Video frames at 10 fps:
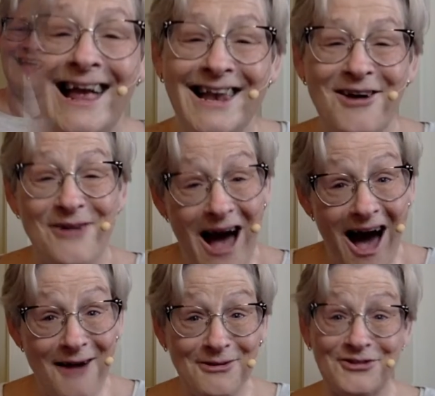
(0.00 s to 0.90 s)
Now,
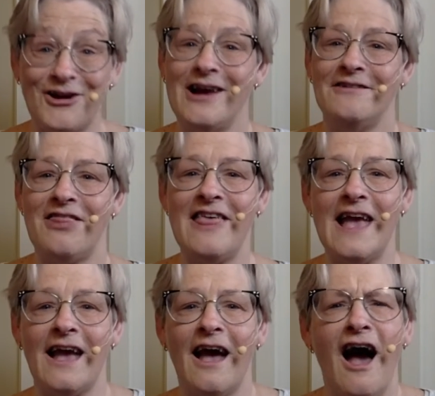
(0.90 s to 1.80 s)
I was trying to
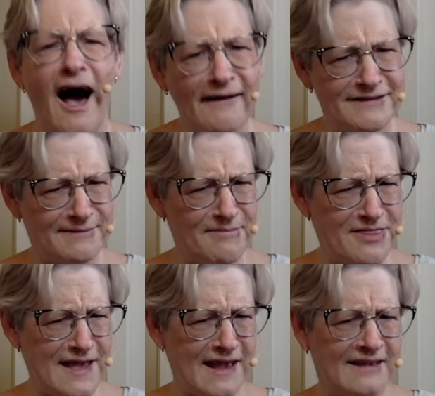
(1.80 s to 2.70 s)
think of some
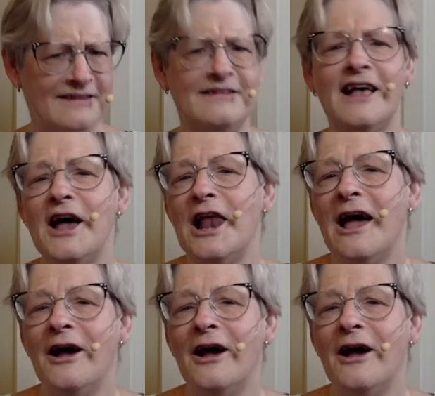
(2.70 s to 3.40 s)
things that